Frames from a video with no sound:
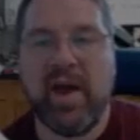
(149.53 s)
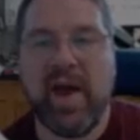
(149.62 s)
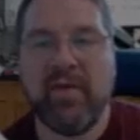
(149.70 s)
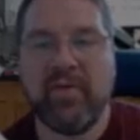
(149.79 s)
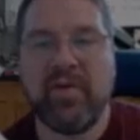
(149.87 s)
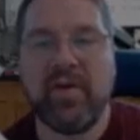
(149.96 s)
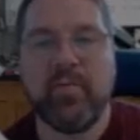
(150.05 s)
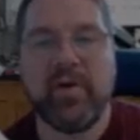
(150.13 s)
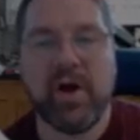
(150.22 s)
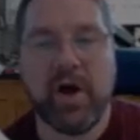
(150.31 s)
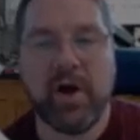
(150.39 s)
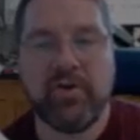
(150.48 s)
Everything
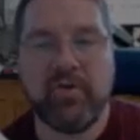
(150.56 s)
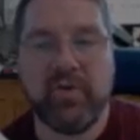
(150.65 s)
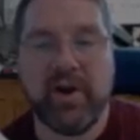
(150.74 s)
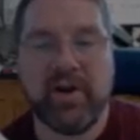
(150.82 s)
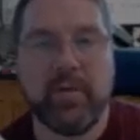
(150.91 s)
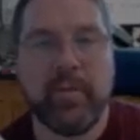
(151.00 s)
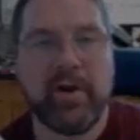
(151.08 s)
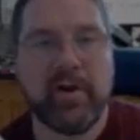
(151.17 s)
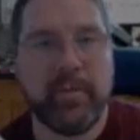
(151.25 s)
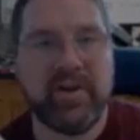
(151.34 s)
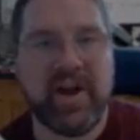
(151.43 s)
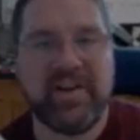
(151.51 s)
beyond uranium,
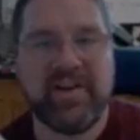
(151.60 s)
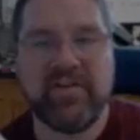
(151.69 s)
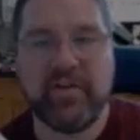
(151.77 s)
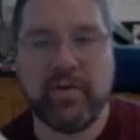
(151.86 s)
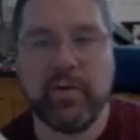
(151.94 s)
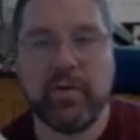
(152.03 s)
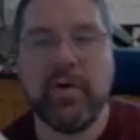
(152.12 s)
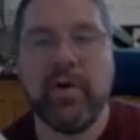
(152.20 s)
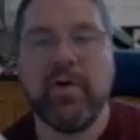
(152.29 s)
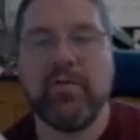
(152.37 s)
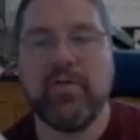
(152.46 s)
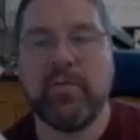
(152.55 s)
element 92,
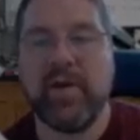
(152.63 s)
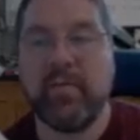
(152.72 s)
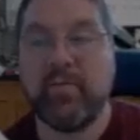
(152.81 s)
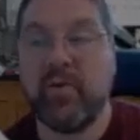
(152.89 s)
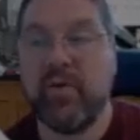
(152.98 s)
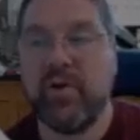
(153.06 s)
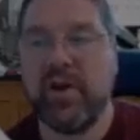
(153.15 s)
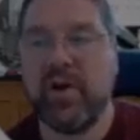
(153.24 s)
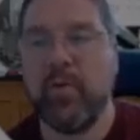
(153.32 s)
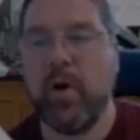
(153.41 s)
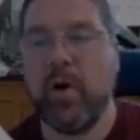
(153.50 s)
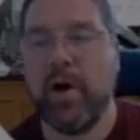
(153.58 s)
from
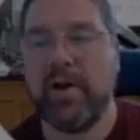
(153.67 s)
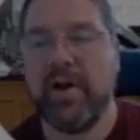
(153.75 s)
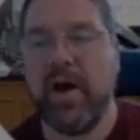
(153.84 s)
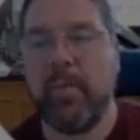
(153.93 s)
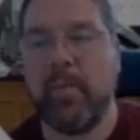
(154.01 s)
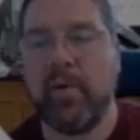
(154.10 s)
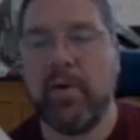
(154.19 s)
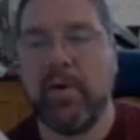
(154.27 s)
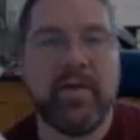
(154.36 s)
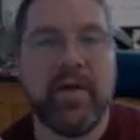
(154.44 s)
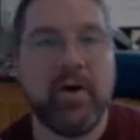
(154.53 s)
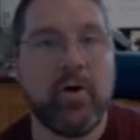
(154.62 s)
neptunium on up,
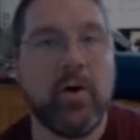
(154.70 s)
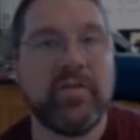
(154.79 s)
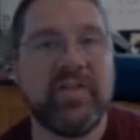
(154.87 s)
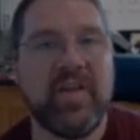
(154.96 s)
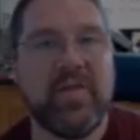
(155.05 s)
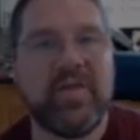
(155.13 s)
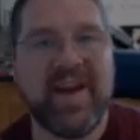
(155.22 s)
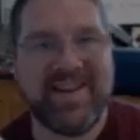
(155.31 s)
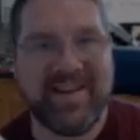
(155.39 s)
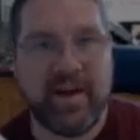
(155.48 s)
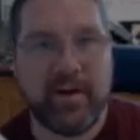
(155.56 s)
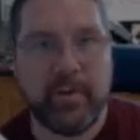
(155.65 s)
they are all
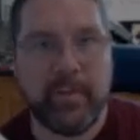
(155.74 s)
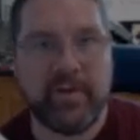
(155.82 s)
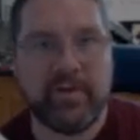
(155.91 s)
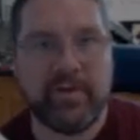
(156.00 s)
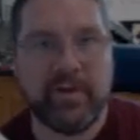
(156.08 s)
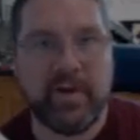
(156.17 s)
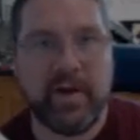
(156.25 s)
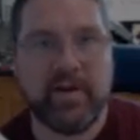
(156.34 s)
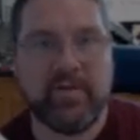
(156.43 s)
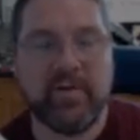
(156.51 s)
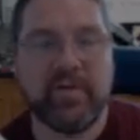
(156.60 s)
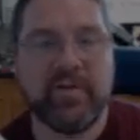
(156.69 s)
synthetic elements. And
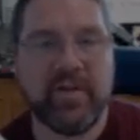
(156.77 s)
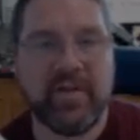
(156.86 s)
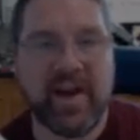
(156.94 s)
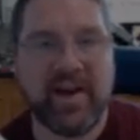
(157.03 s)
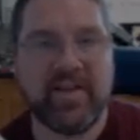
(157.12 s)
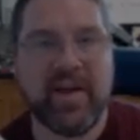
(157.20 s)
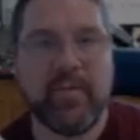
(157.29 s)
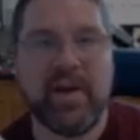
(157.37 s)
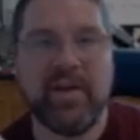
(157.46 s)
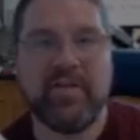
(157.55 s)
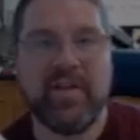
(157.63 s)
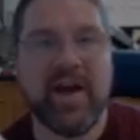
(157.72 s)
if they're synthetic, that
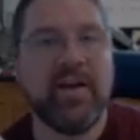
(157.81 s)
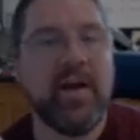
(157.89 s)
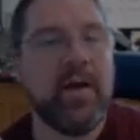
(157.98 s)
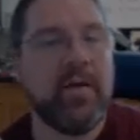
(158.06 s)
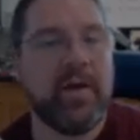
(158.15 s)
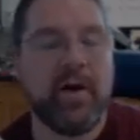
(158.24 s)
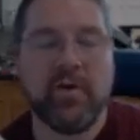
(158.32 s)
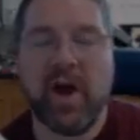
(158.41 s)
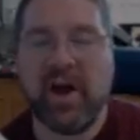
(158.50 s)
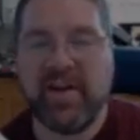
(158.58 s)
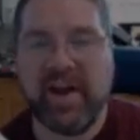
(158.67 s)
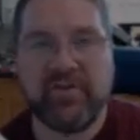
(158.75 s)
means that they are
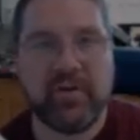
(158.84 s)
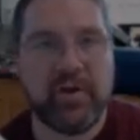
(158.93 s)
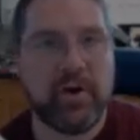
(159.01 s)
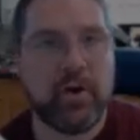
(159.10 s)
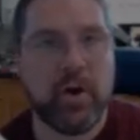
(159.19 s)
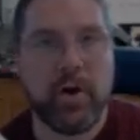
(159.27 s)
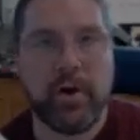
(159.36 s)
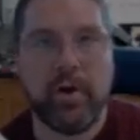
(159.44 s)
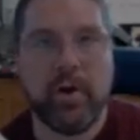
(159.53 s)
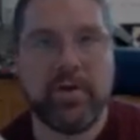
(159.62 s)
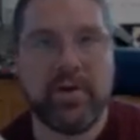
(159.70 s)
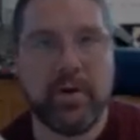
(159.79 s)
not naturally occurring
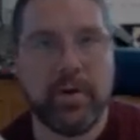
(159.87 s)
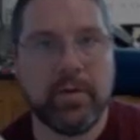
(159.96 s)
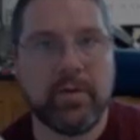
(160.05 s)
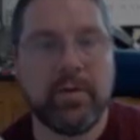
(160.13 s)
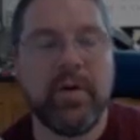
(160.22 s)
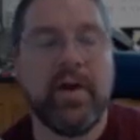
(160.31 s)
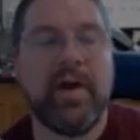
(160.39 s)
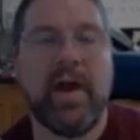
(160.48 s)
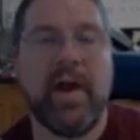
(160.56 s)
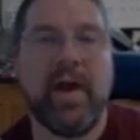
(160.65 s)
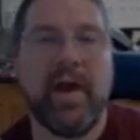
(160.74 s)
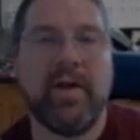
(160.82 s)
on the Earth,
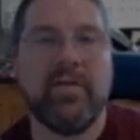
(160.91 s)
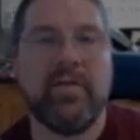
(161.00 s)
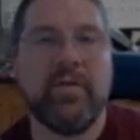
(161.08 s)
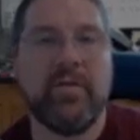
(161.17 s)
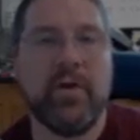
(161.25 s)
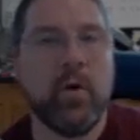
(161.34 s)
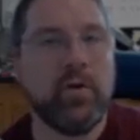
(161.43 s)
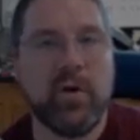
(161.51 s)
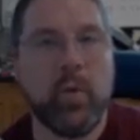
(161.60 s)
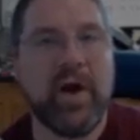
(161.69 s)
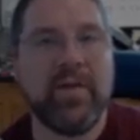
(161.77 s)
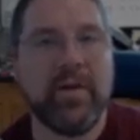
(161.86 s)
and the only
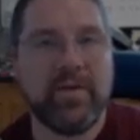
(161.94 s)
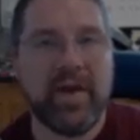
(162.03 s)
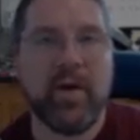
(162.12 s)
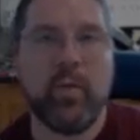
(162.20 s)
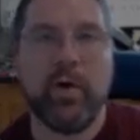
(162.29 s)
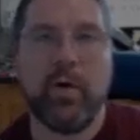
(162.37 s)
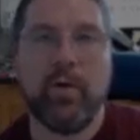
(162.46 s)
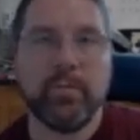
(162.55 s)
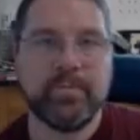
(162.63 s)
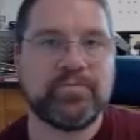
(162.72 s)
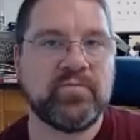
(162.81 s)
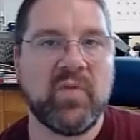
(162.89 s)
way that they will
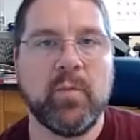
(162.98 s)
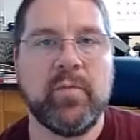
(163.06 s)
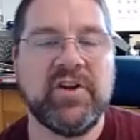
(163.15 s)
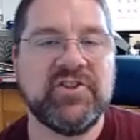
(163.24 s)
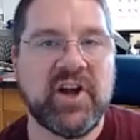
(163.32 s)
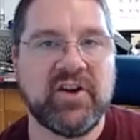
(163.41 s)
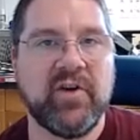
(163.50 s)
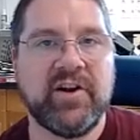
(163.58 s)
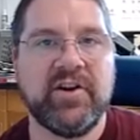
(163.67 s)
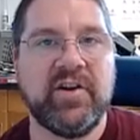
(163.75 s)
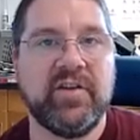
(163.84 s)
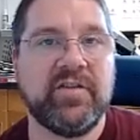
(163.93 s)
be
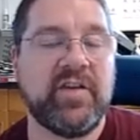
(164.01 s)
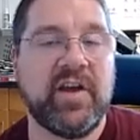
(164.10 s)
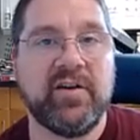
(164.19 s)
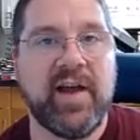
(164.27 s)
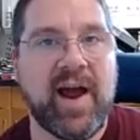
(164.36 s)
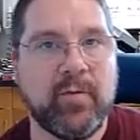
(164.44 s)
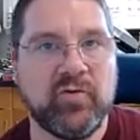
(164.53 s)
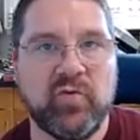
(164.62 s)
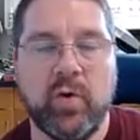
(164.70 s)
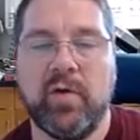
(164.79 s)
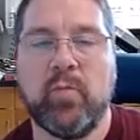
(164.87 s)
generated is in a laboratory.